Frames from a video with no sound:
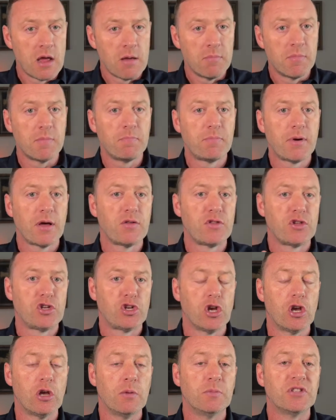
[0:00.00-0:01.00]
but both
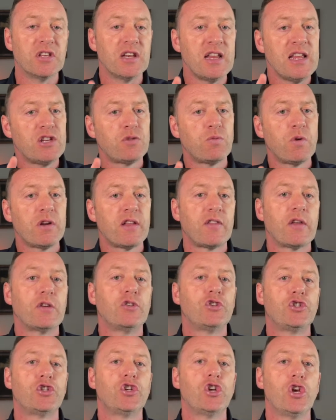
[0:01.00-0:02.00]
tubes, and each one of
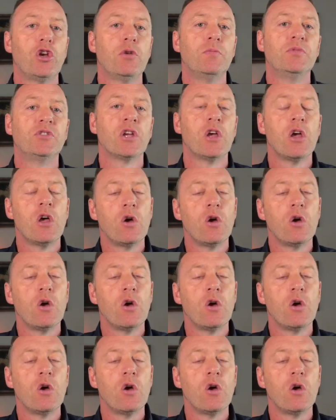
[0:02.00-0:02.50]
those tubes